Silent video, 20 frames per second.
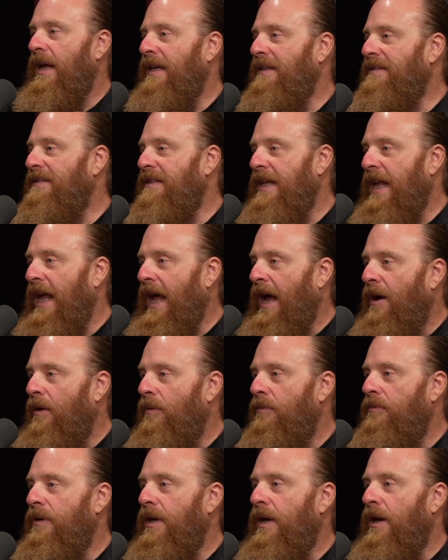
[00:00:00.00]
is
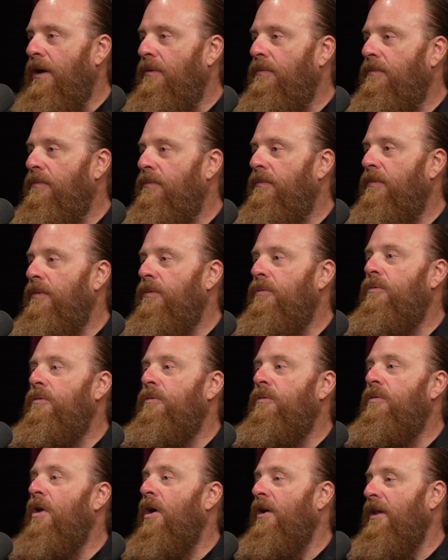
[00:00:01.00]
now, you know,
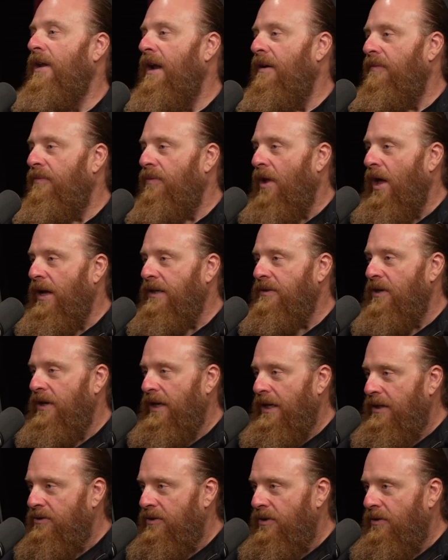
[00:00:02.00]
not enough likes
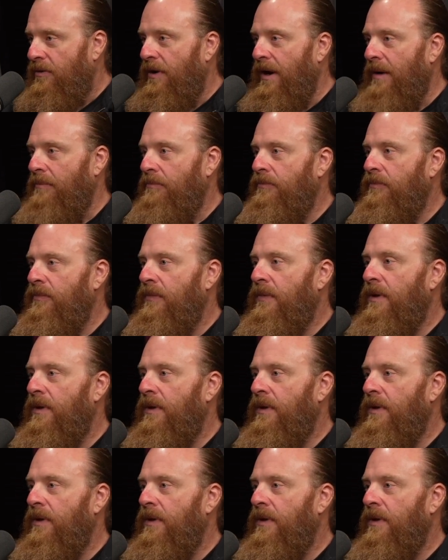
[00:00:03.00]
on Instagram.